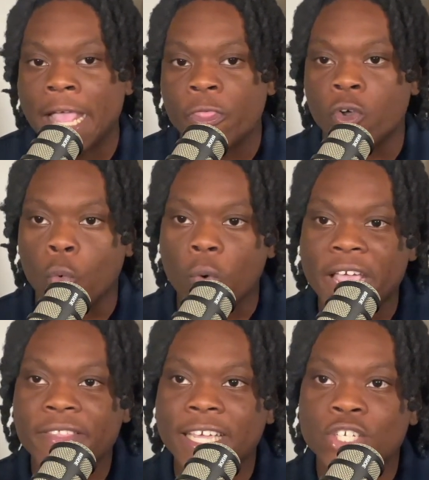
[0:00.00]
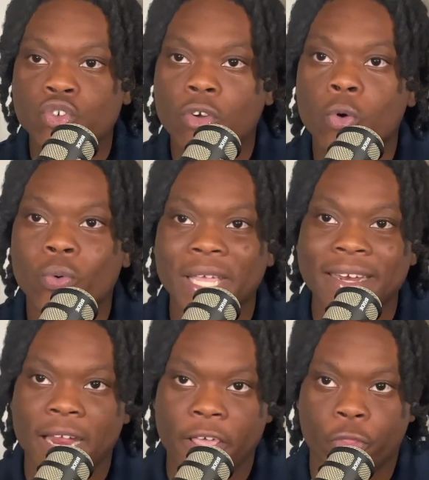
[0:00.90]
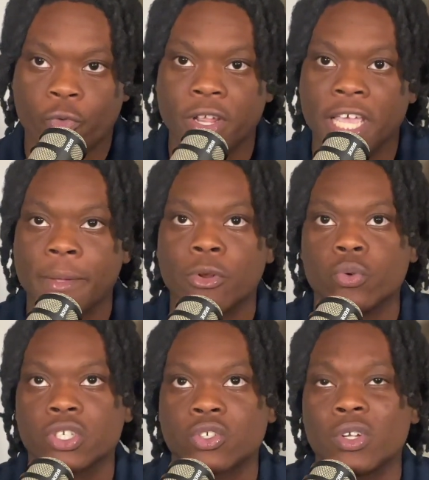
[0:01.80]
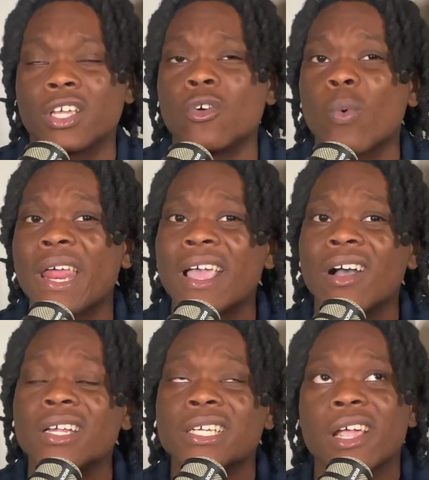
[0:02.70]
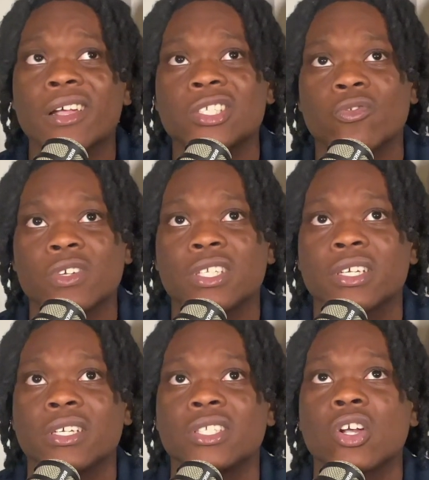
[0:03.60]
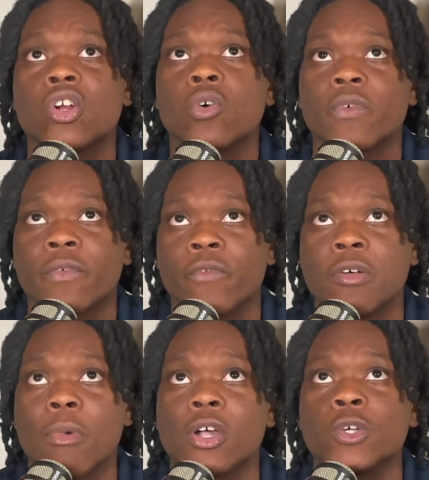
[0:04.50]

the way they struggle in that three game losing streak and the way they uncharacteristically turned over the football,